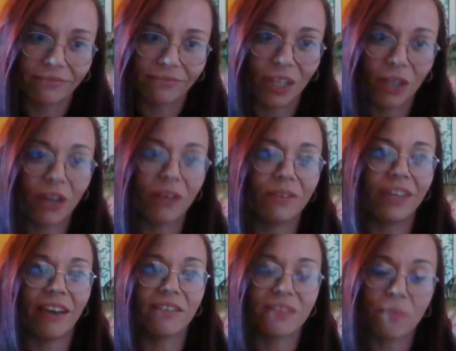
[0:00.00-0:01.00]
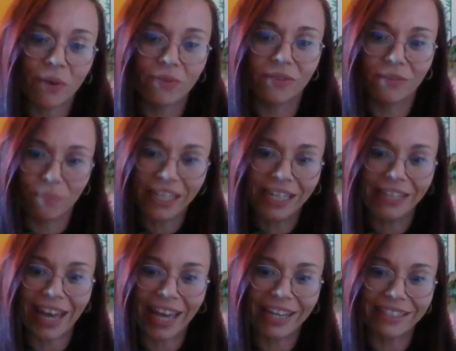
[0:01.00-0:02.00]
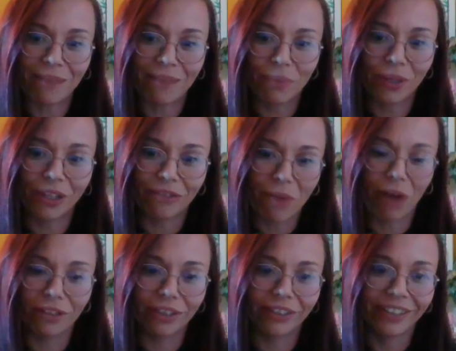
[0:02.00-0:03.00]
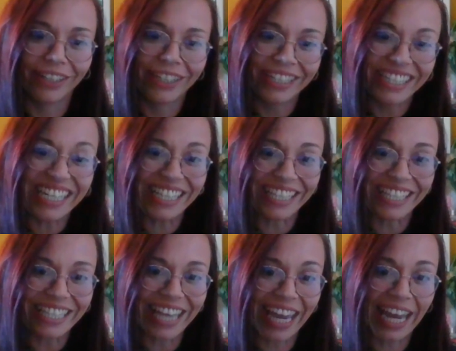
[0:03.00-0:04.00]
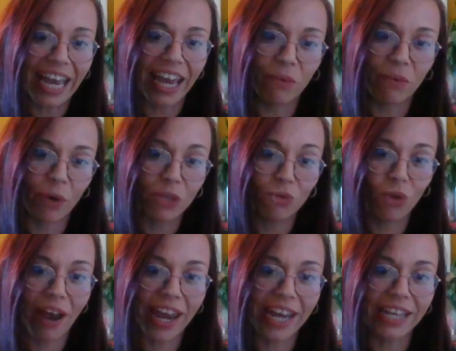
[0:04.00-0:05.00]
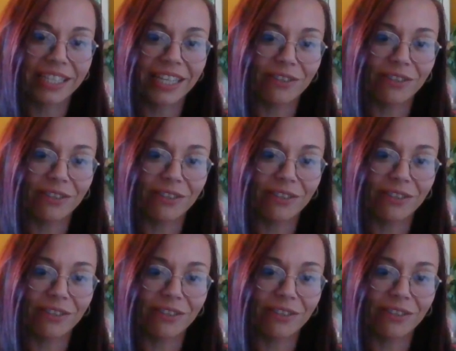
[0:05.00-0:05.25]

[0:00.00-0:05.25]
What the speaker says: you know, they are supposed to be that example of moral decency and what is right.